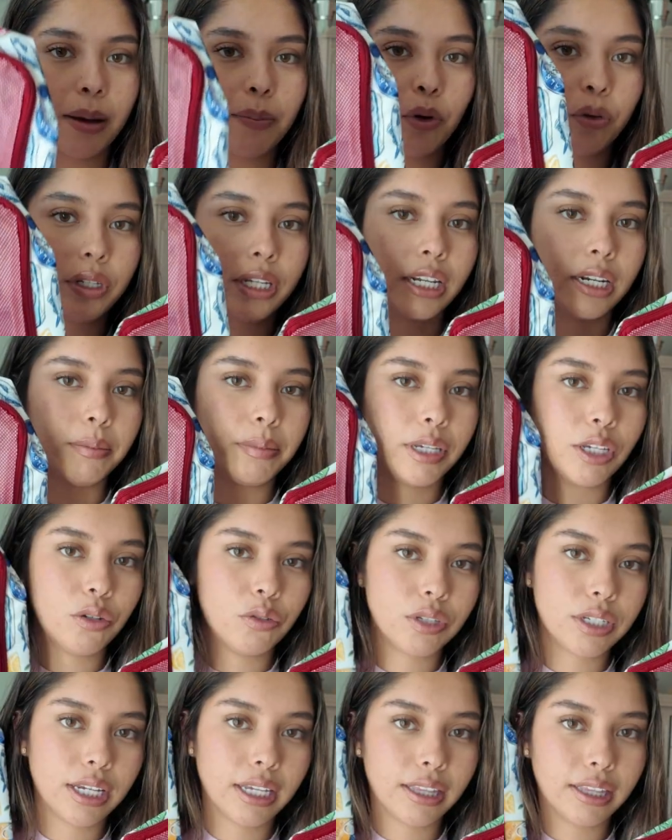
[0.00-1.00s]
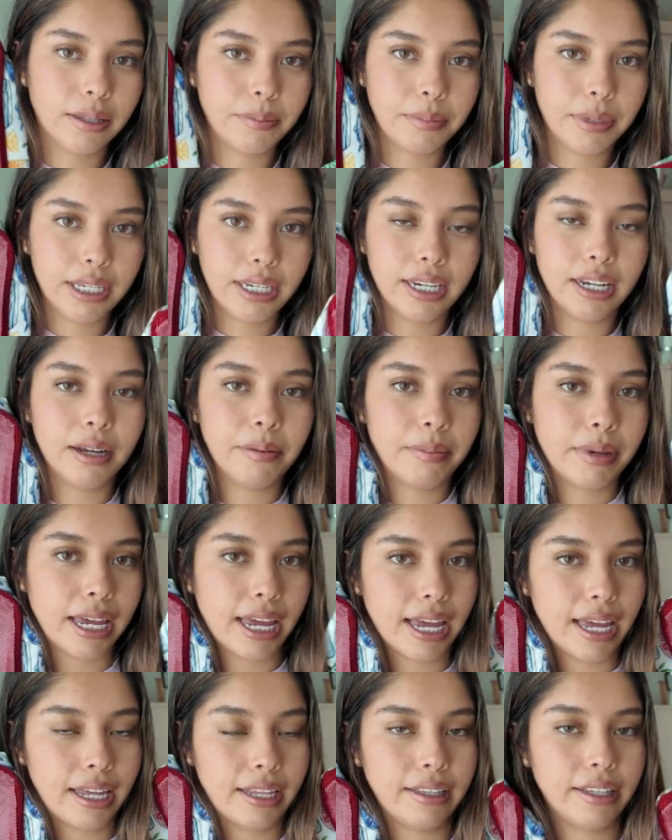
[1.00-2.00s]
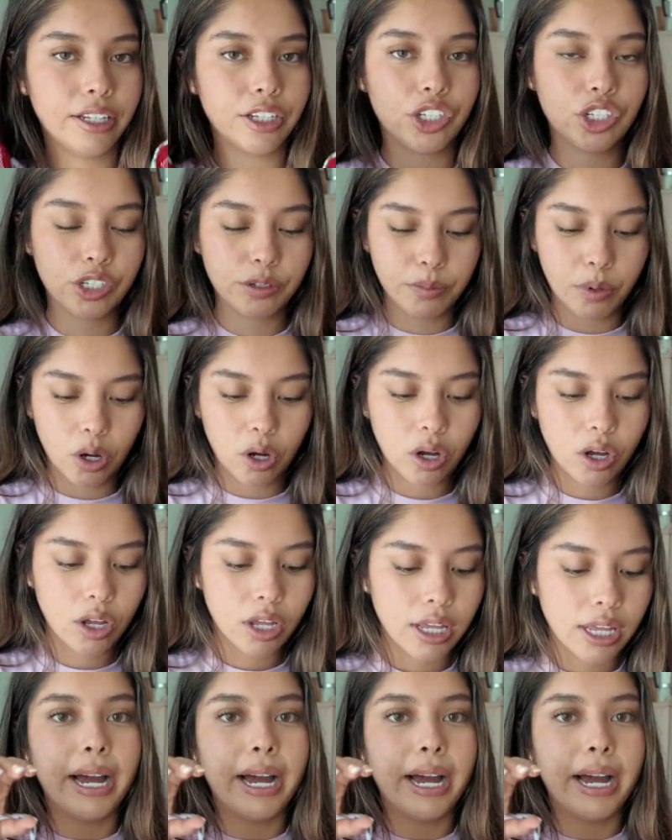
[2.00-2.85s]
I'm only going to be using the medium and the small.